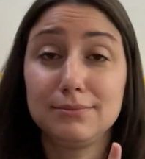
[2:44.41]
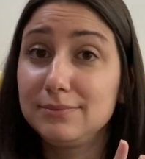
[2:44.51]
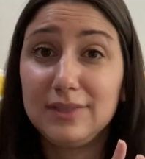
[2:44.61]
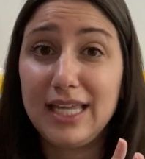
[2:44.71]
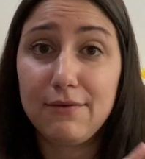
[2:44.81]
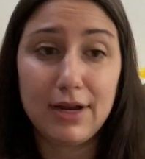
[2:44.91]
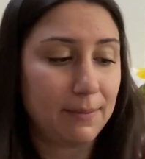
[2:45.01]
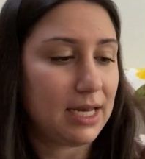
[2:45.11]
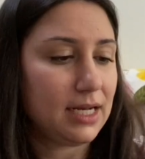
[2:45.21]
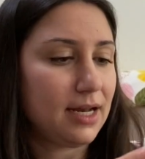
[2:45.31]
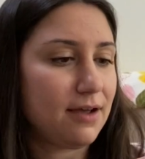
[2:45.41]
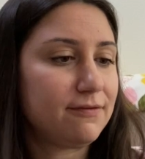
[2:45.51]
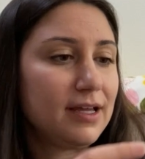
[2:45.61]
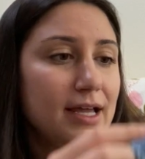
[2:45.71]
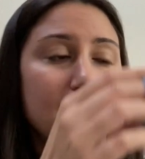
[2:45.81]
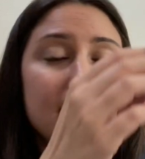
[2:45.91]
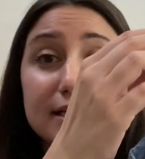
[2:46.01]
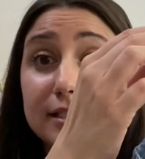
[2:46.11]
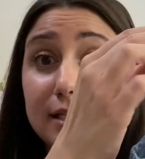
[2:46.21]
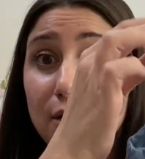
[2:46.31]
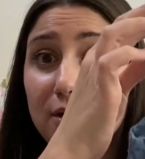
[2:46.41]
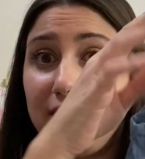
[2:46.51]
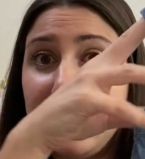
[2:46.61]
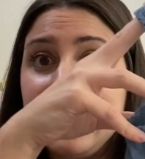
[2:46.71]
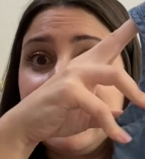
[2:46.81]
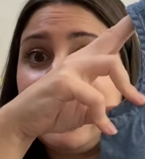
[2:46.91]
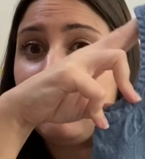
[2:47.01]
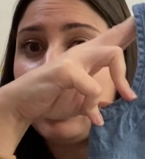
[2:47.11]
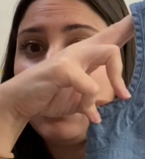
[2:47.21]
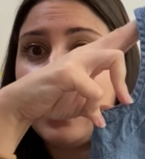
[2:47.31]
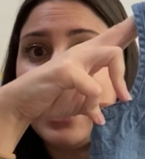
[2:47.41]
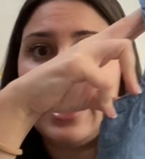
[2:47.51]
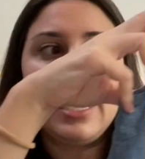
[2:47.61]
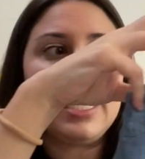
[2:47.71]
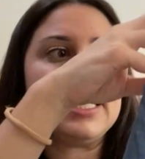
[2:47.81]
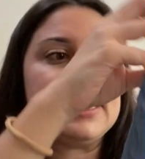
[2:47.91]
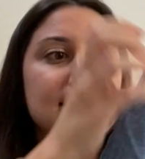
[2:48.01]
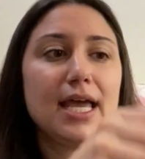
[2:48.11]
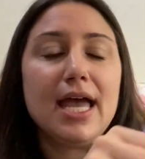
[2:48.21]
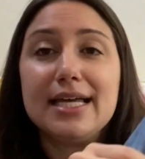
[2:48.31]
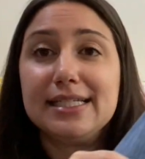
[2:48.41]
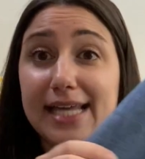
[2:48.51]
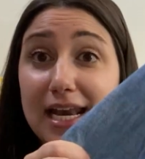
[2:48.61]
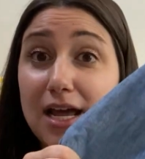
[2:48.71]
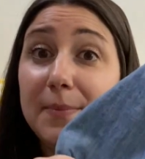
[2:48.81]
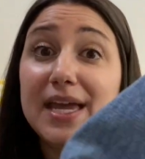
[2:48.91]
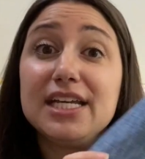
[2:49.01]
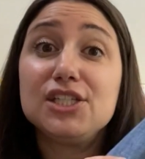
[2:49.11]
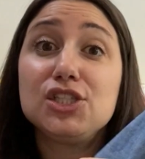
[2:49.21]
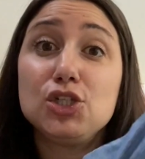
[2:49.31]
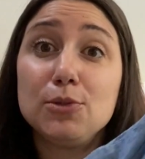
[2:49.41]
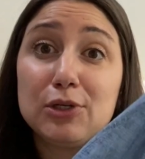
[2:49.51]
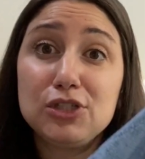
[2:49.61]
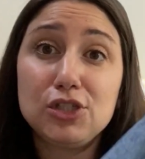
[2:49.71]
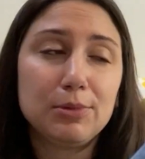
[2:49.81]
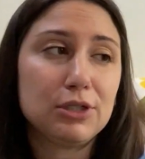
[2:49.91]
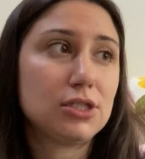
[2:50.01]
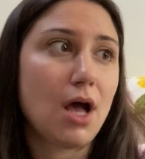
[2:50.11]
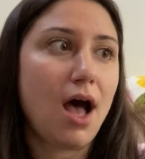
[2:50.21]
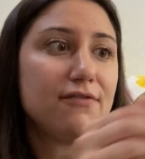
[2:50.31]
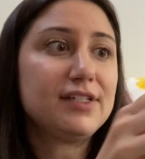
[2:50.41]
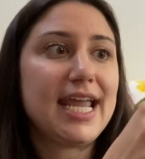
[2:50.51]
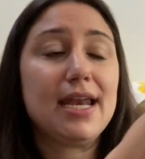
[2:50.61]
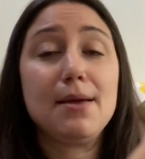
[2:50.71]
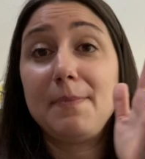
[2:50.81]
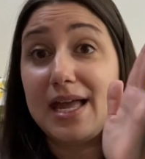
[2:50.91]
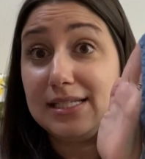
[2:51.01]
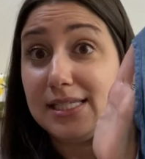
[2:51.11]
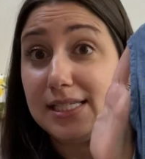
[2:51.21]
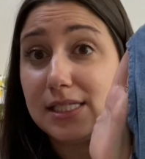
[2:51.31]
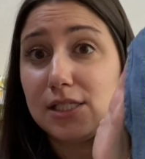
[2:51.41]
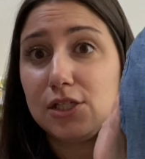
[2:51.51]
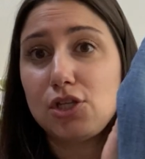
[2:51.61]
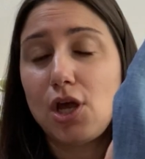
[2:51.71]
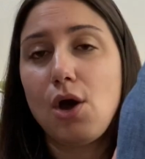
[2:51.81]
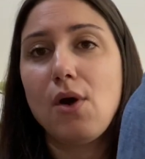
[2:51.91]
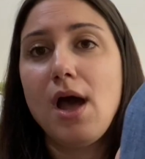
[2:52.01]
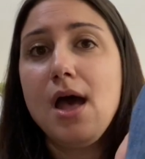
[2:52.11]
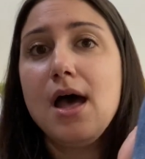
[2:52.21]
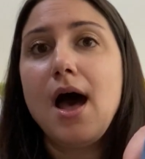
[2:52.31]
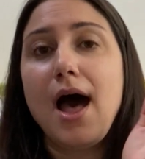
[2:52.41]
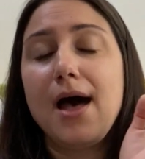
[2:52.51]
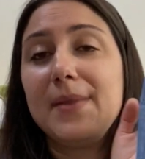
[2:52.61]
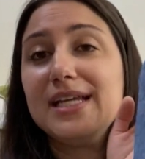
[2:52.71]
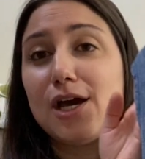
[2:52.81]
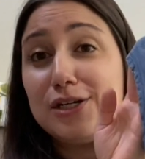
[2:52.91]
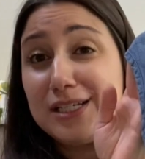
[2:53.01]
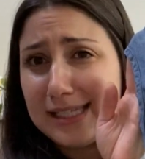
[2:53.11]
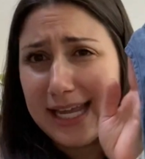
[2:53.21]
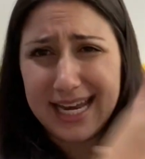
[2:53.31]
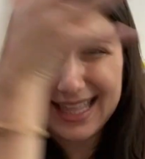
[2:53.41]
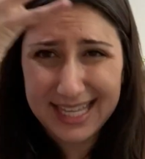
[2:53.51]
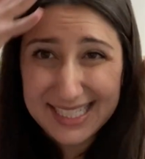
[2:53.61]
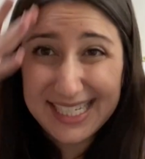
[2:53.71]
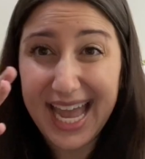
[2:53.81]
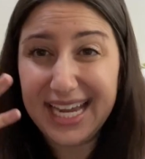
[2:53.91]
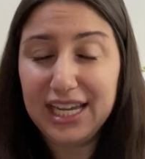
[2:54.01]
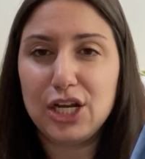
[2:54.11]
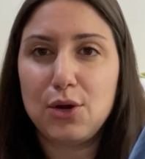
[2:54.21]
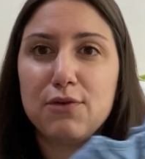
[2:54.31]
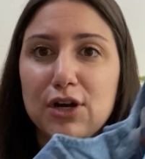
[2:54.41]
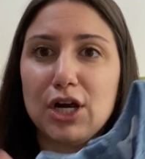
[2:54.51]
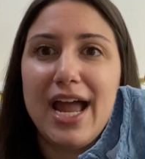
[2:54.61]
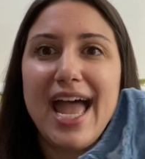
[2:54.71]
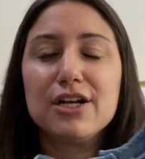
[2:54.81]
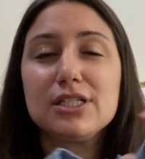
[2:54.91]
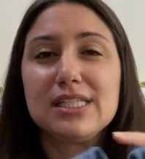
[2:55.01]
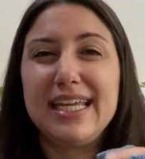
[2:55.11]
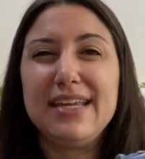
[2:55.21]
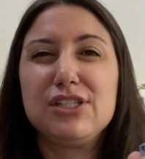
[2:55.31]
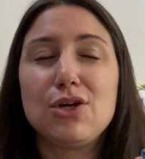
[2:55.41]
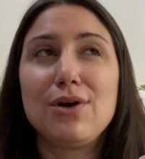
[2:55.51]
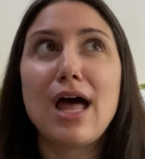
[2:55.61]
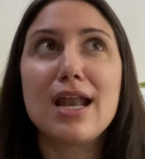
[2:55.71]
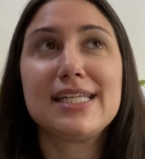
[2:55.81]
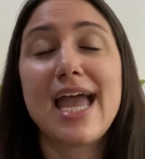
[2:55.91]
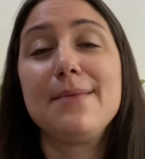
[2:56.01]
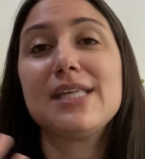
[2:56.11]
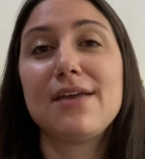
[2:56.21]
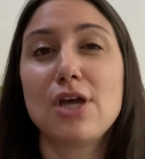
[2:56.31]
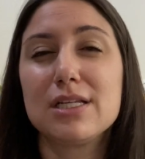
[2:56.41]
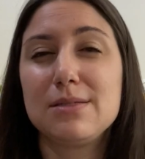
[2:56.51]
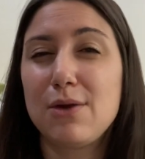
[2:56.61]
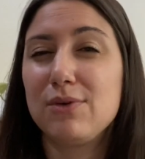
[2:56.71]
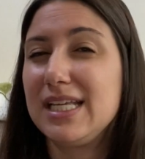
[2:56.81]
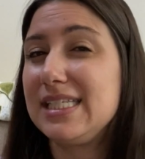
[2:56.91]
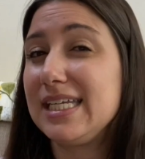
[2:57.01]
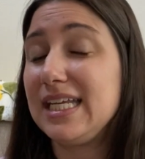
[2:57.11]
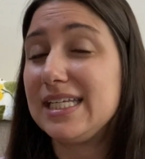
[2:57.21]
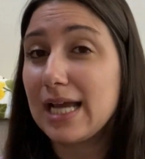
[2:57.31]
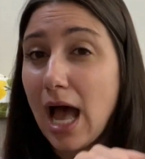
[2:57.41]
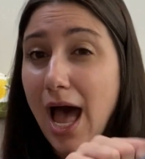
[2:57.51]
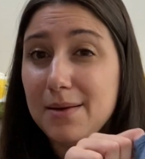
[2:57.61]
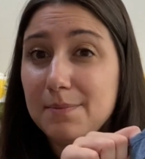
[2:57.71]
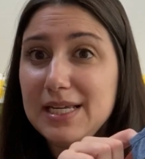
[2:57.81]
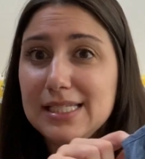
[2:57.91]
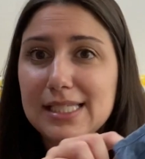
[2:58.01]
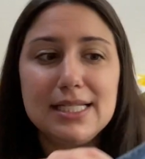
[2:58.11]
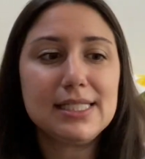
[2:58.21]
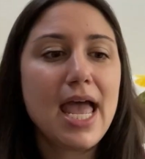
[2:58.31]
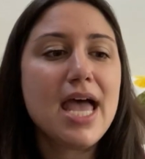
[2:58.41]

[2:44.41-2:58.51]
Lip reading: Can't recommend it enough. So this, even though it is denim, it is super soft and it buttons. So my daughter doesn't like anything tight, over her head or sleeves. So a lot of times I've talked about really sticking to cotton pieces.